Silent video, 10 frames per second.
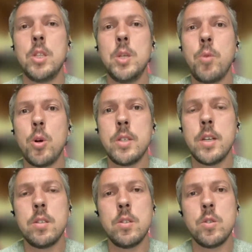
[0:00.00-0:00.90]
But this
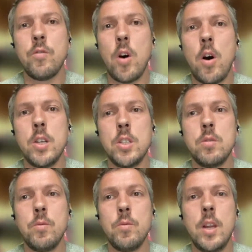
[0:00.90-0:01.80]
process so far
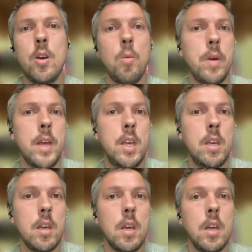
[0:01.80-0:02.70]
is really
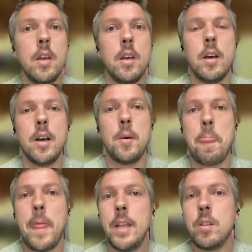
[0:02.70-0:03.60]
opaque,
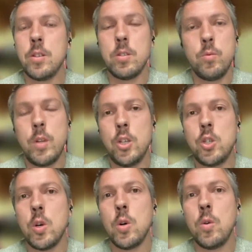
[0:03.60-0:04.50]
and it doesn't really
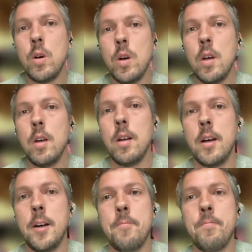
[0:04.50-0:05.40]
show.
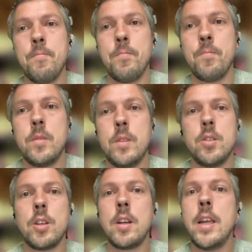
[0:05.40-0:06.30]

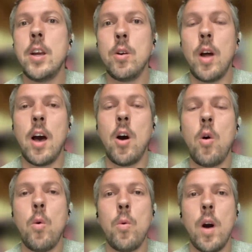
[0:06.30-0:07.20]
It's not clear
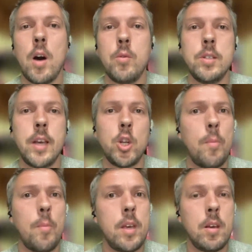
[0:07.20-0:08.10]
how this
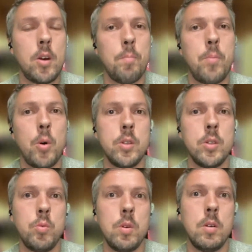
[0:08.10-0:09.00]
economic
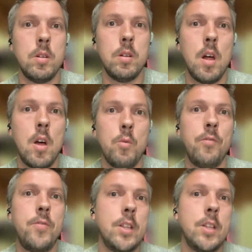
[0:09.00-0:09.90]
component will
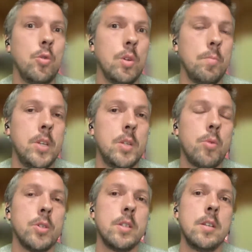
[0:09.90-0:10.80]
feed into the peace
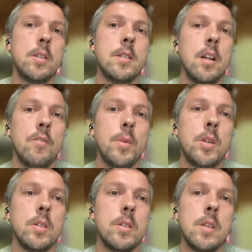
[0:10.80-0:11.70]
process itself,
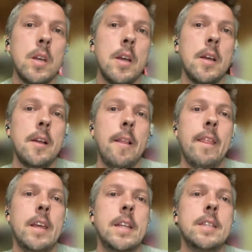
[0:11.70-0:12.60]
because
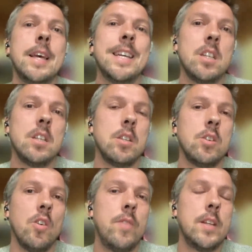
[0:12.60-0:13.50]
in its essence,
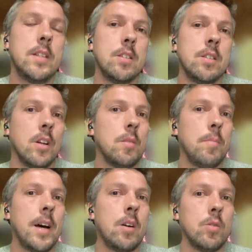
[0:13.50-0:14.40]
the conflict is not
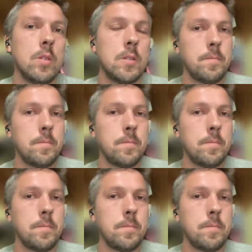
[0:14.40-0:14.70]
about